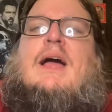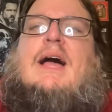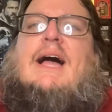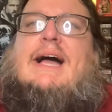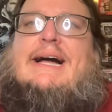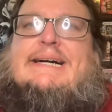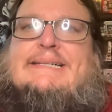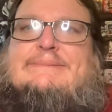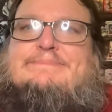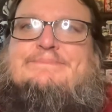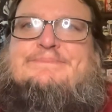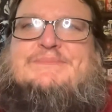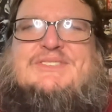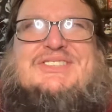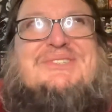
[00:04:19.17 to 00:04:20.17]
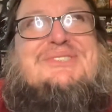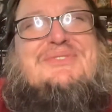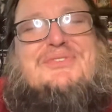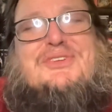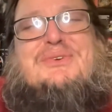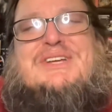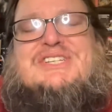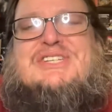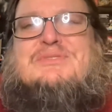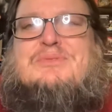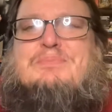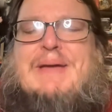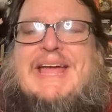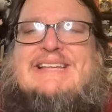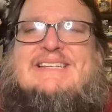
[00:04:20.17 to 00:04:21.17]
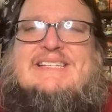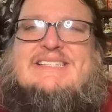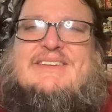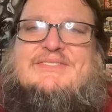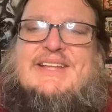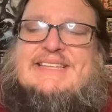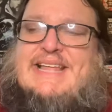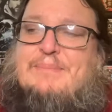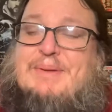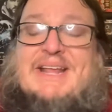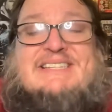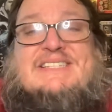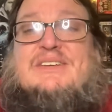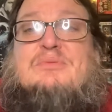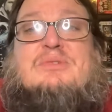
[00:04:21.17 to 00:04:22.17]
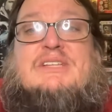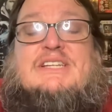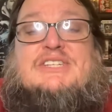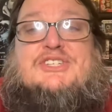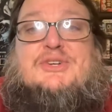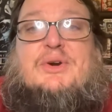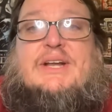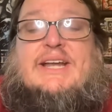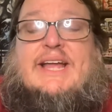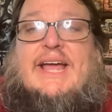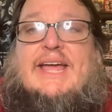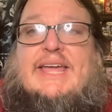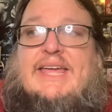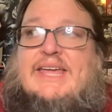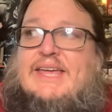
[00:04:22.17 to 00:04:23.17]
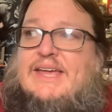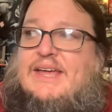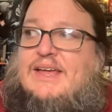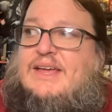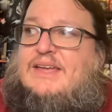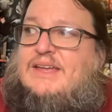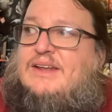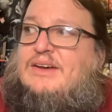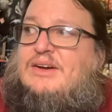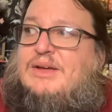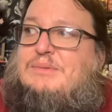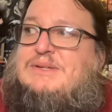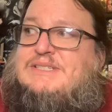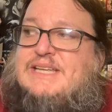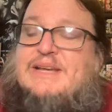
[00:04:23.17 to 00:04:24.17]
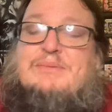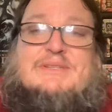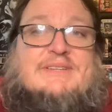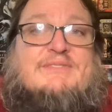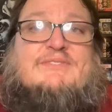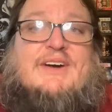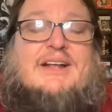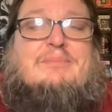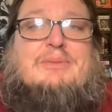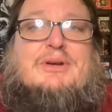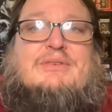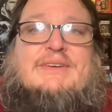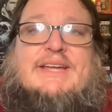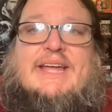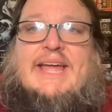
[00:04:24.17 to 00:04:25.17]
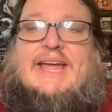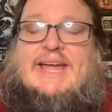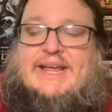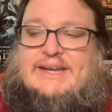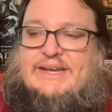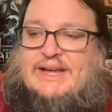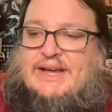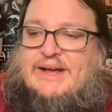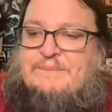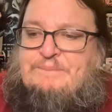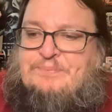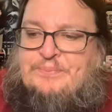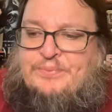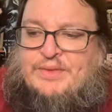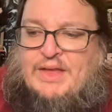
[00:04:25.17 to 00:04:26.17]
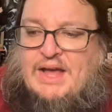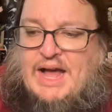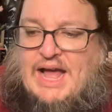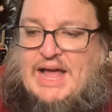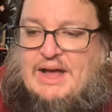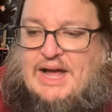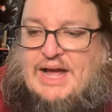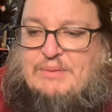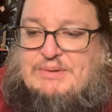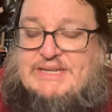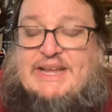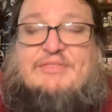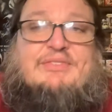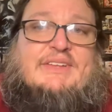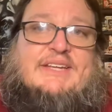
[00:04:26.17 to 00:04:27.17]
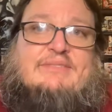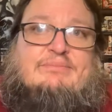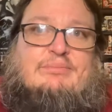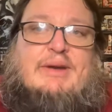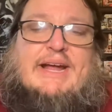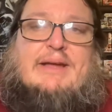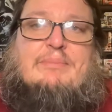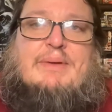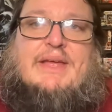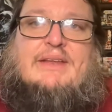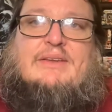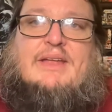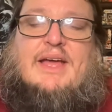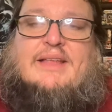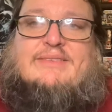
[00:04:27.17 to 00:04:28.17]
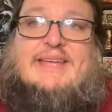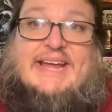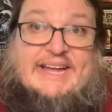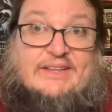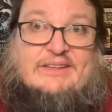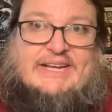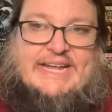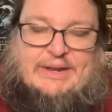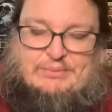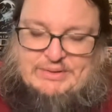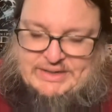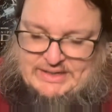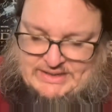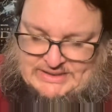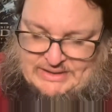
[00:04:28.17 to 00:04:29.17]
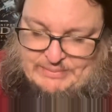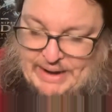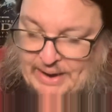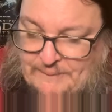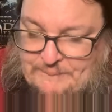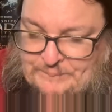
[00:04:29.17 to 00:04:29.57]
Um, so there's a few issues with pacing and stuff like that, but I still really enjoyed it. I, you know, it was, it was a fun movie and, uh, I, I would definitely recommend, uh, taking a look at it when it does come out.